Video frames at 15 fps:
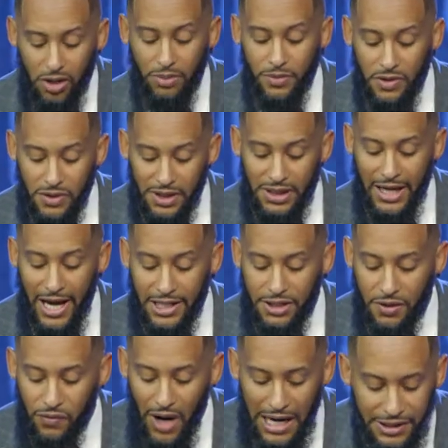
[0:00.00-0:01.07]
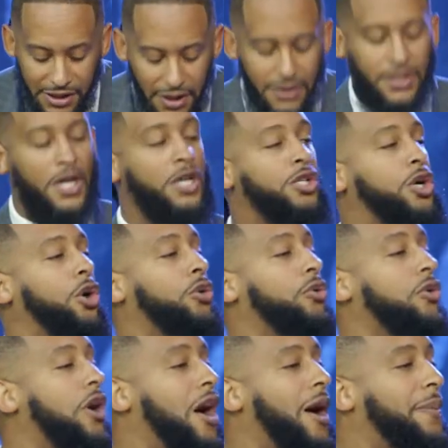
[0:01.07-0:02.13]
communication, watch this,
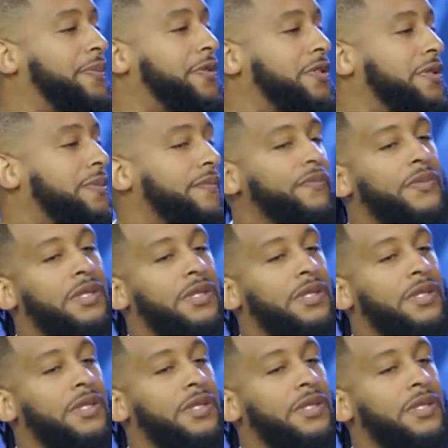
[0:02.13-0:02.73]
corrupts